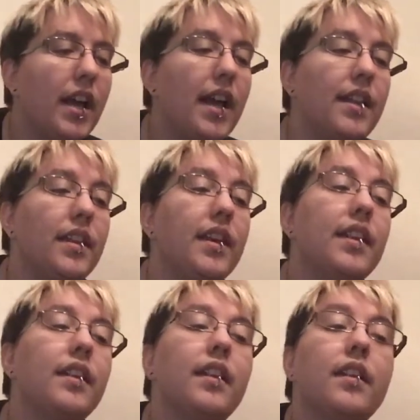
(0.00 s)
And
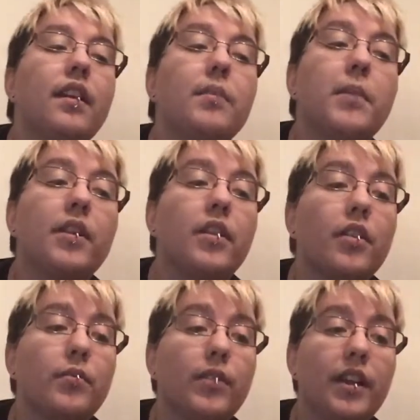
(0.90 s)
then I met another
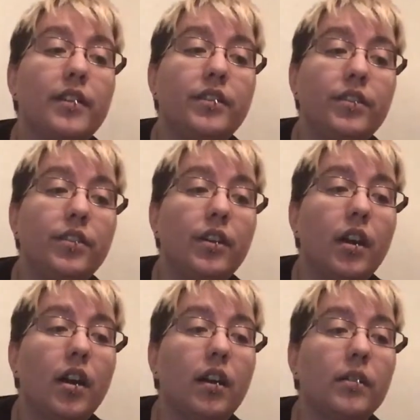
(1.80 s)
friend
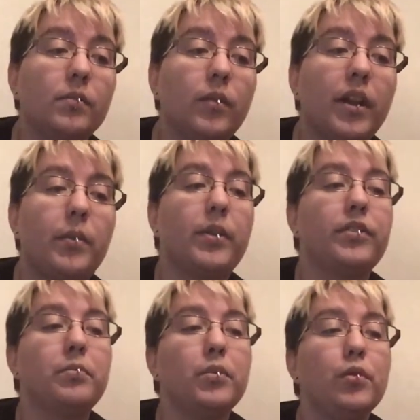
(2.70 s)
when I went
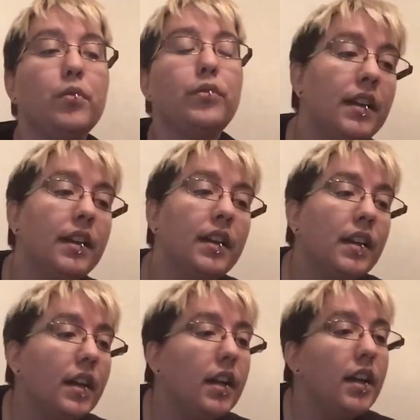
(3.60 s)
to move.
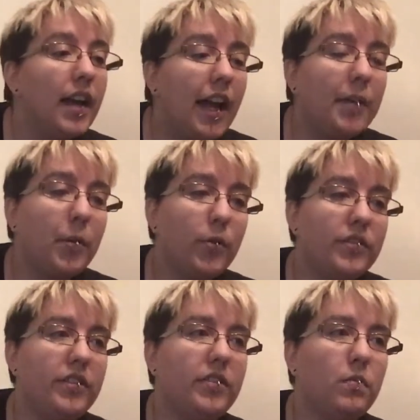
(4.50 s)
Had
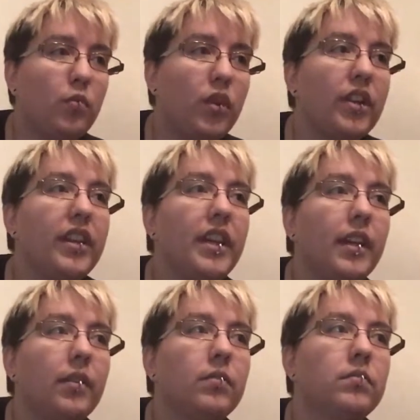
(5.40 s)
posted some
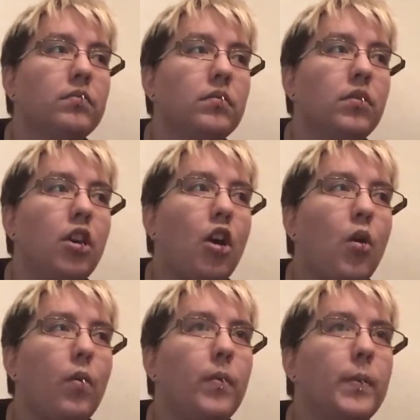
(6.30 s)
really,
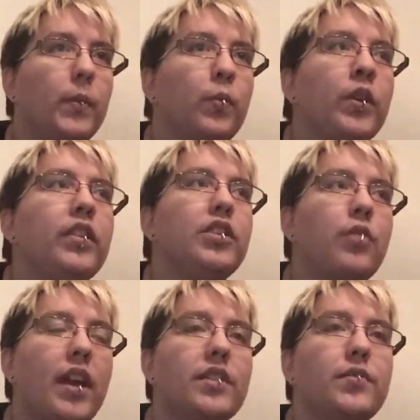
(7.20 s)
really
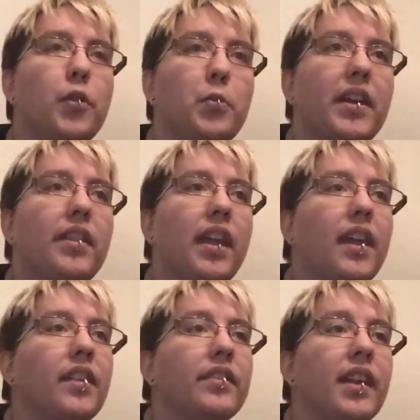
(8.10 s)
transphobic
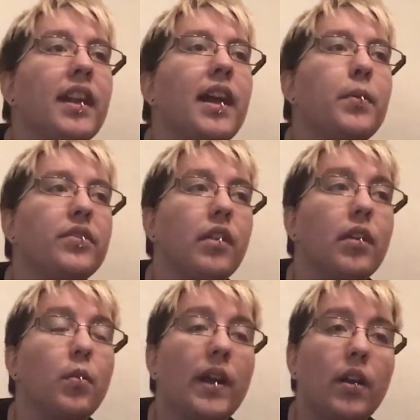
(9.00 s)
things, and I was not
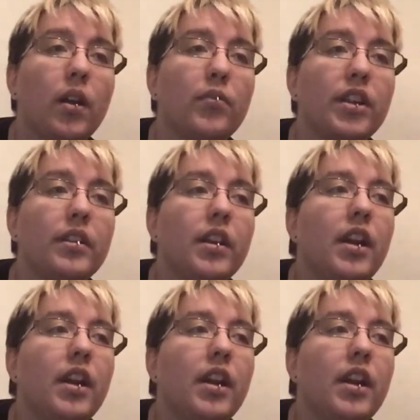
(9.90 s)
aware of it.